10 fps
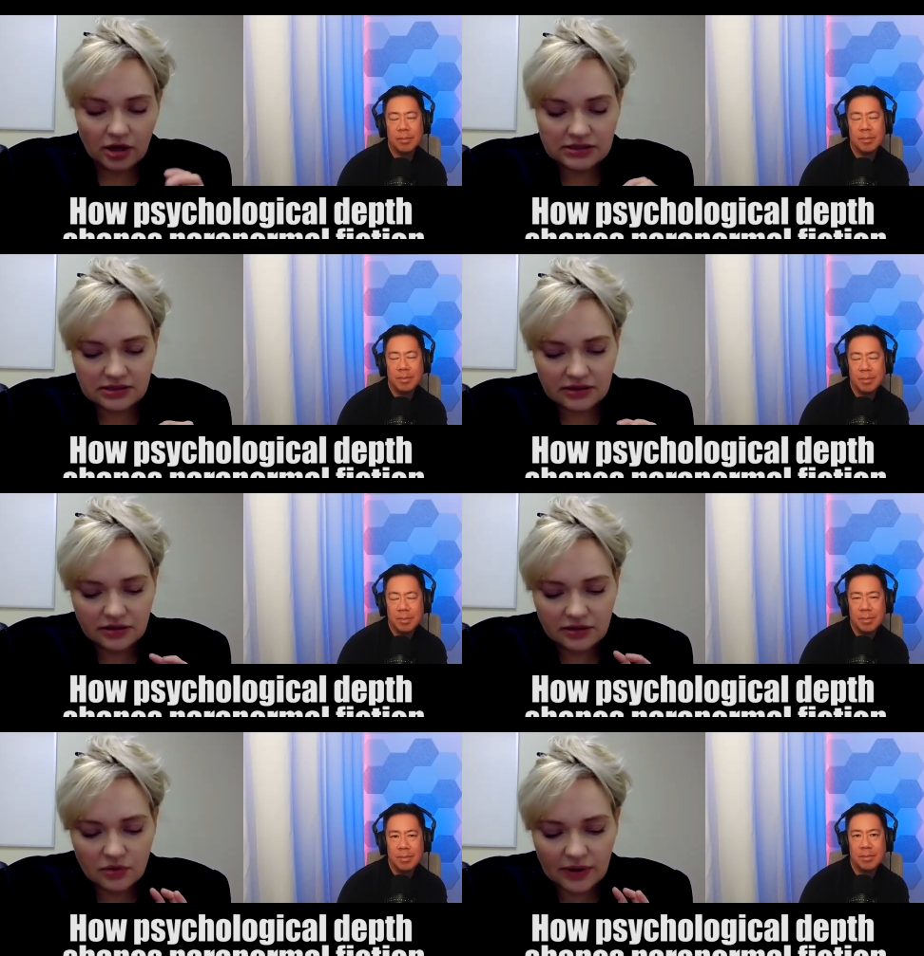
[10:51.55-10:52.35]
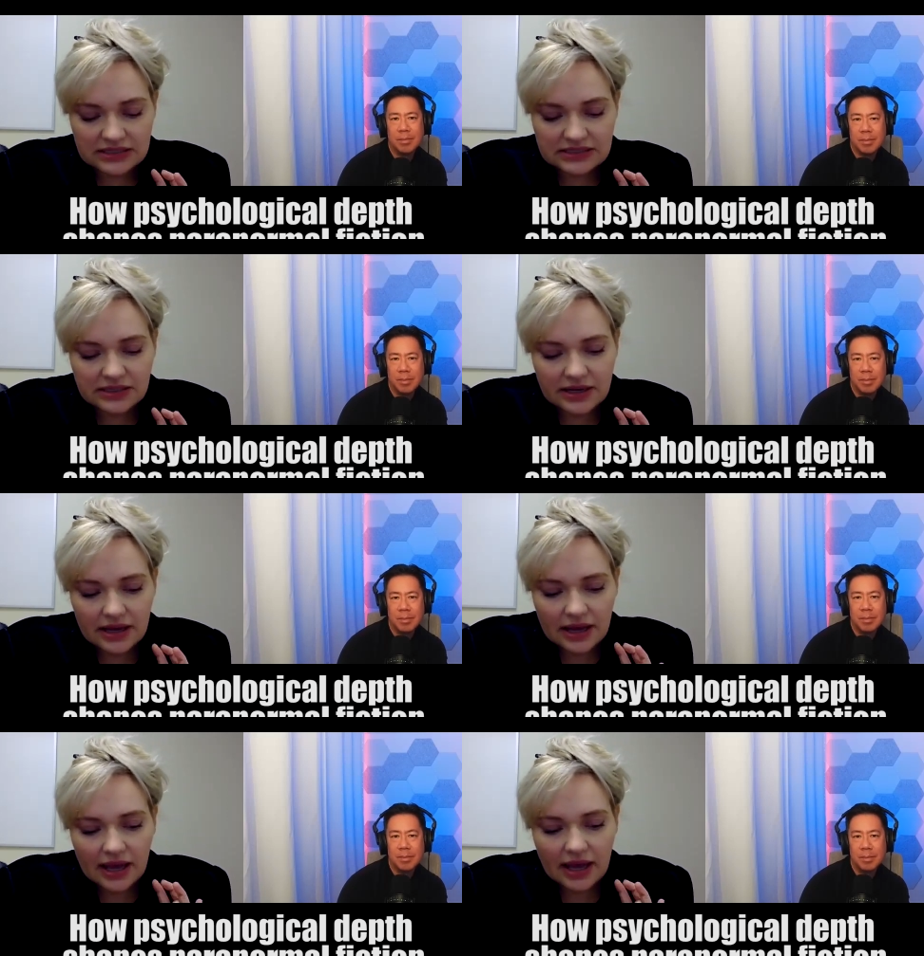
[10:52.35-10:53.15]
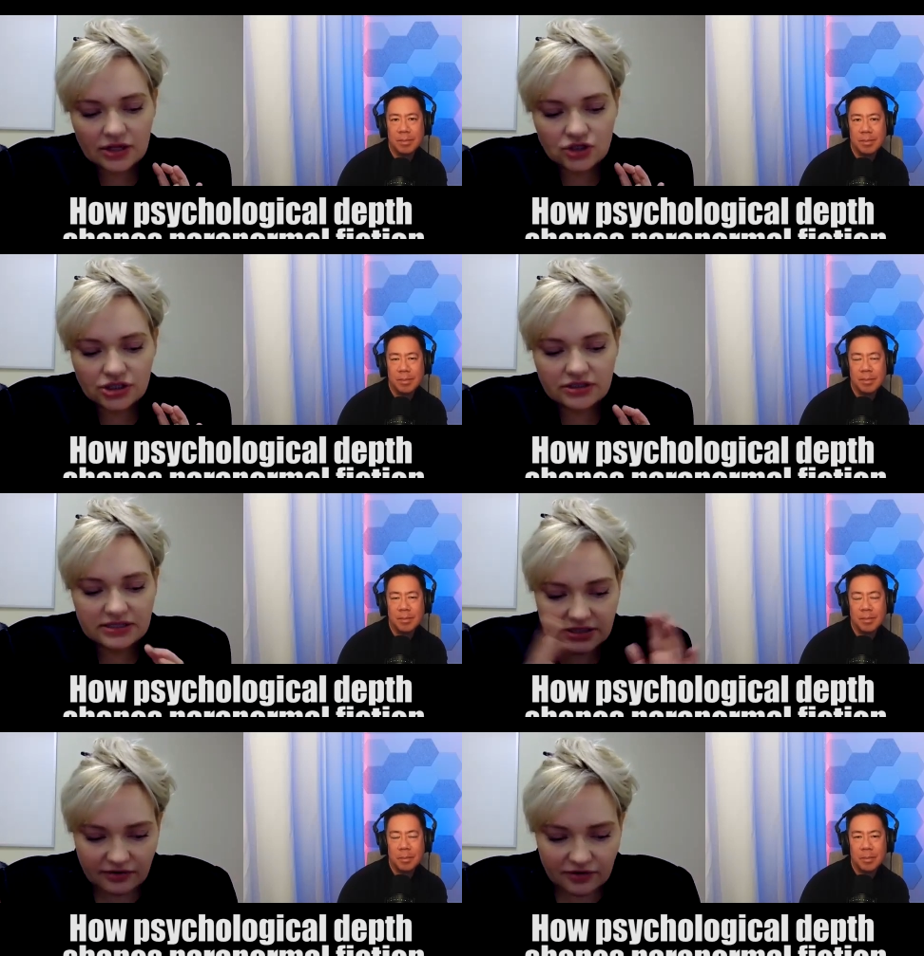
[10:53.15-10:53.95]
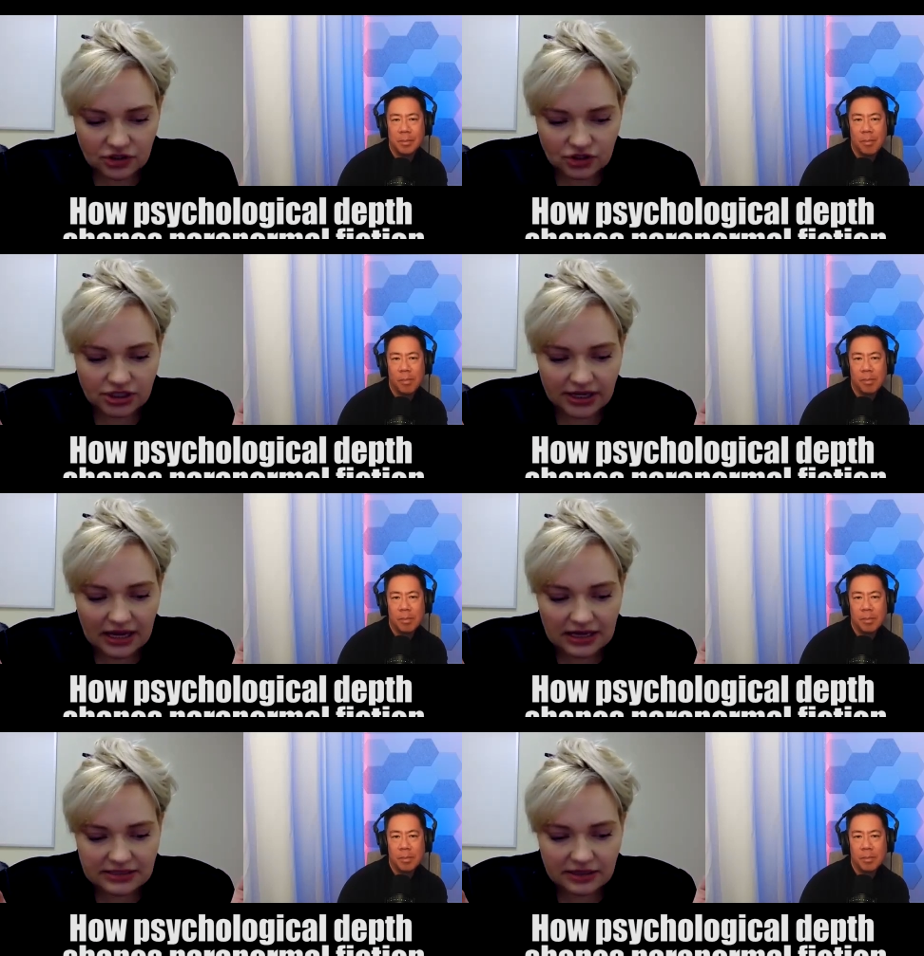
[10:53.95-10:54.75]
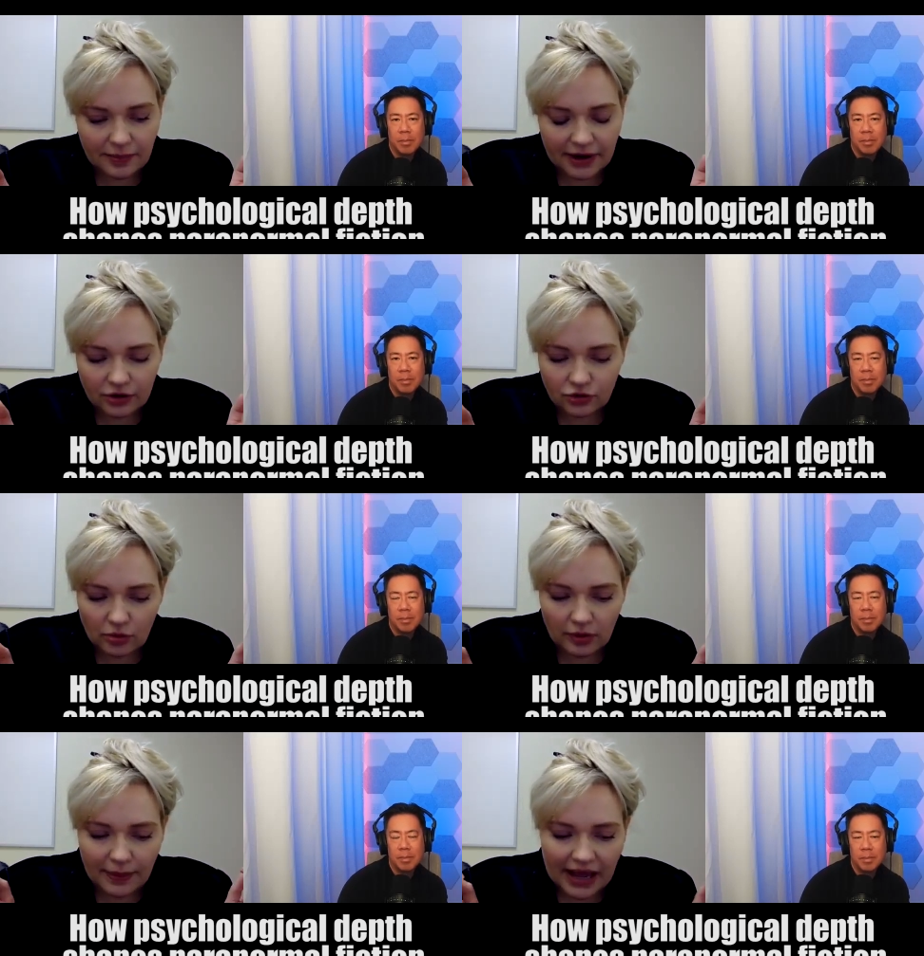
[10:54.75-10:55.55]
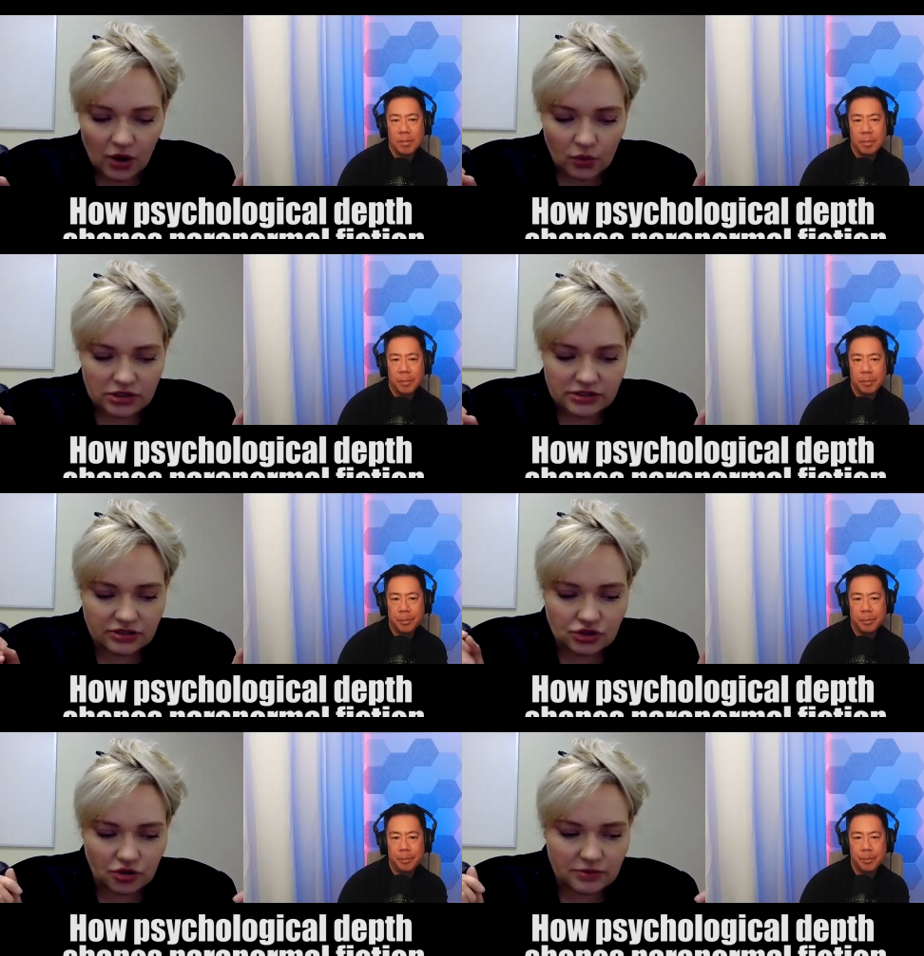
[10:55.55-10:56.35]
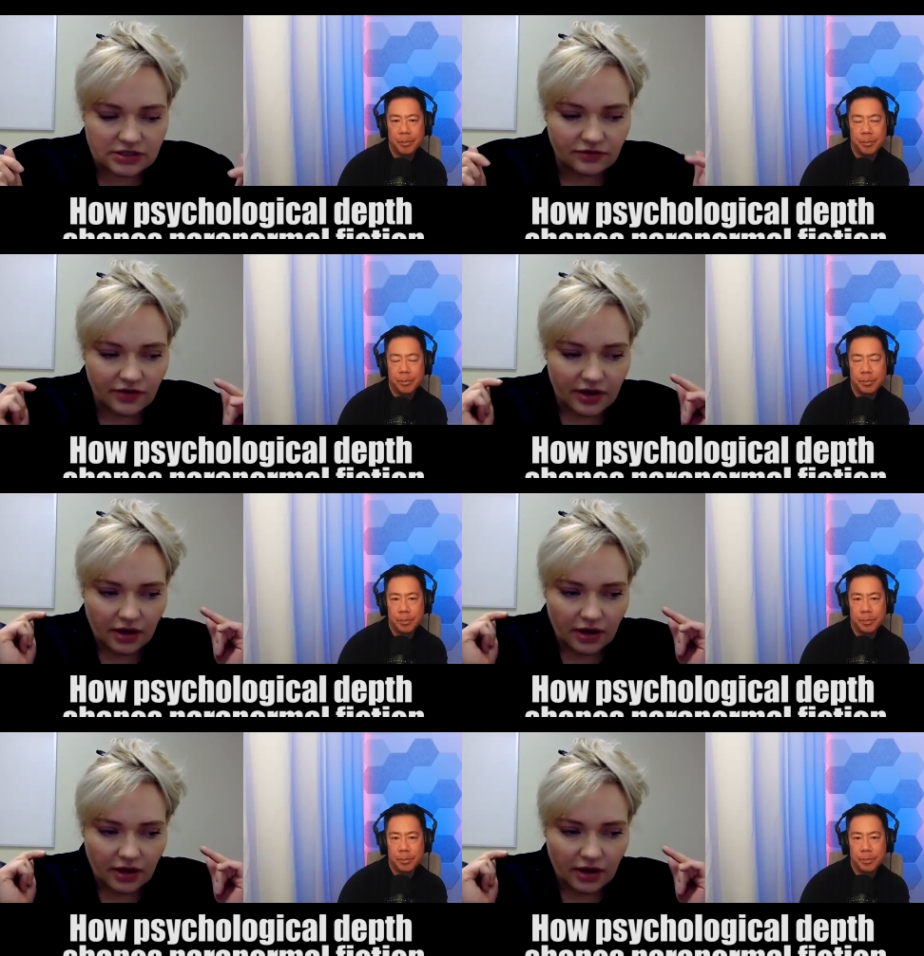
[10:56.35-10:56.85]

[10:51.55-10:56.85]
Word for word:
Speaker 1: Boston, in the U.S and she discovers she has uh, paranormal powers in terms of